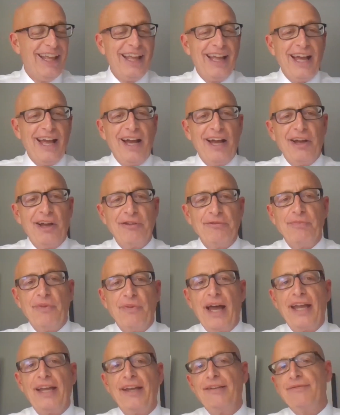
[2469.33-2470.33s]
I
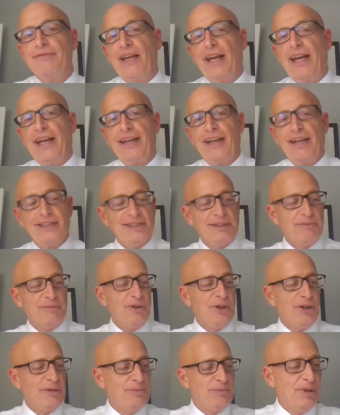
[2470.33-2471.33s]
got some
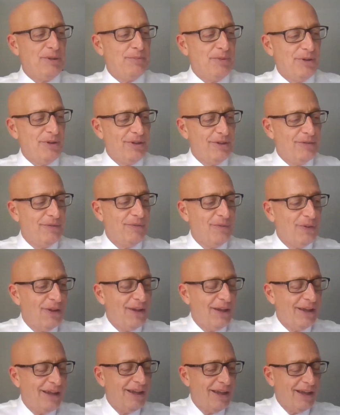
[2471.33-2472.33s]
young people
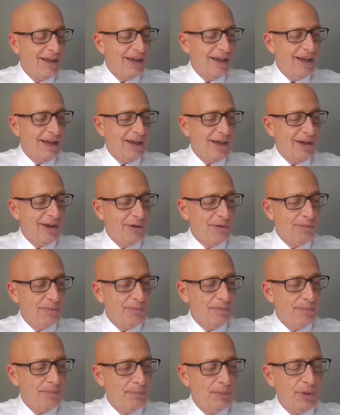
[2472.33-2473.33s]

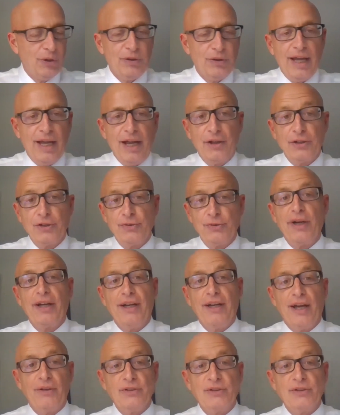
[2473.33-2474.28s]
building a house right now.